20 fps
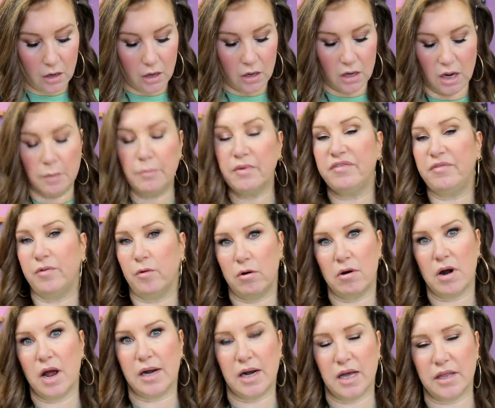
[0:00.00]
Number
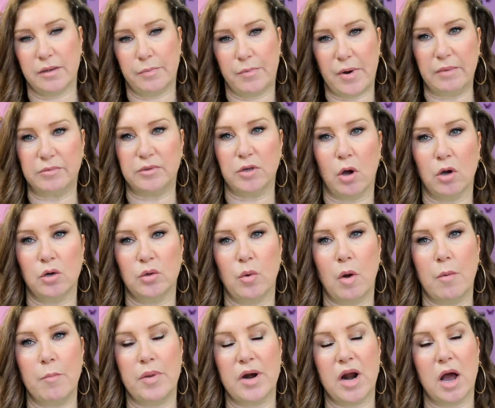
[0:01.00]
four, another perhaps odd
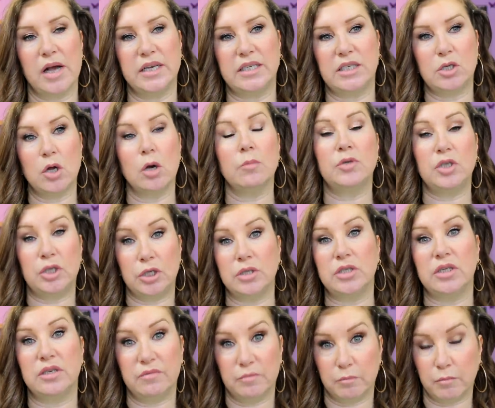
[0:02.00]
one, but I stopped
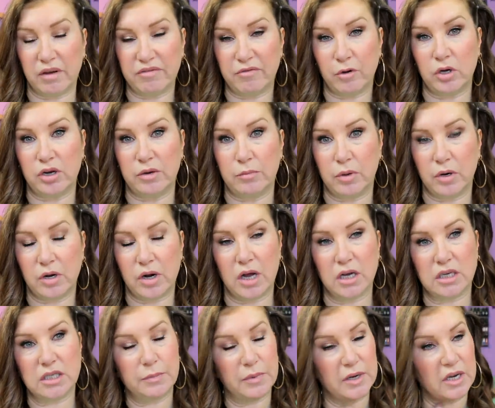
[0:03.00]
using my volume
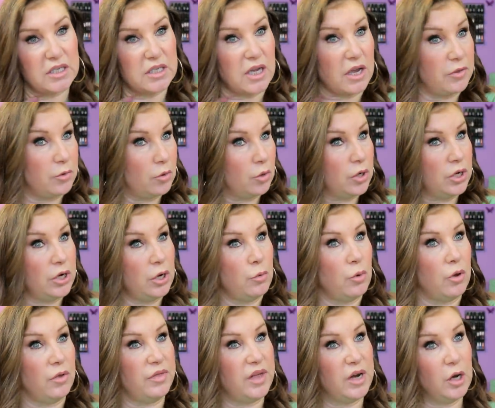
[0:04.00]
products because I thought, you know
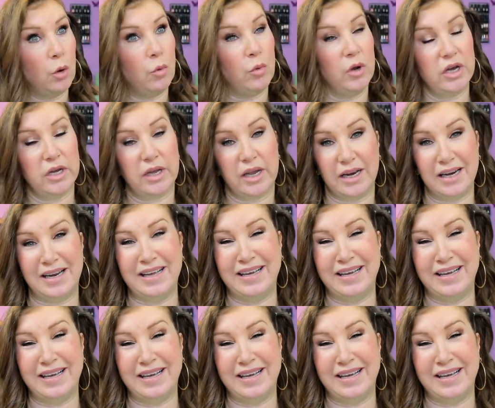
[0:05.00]
what, they're not working.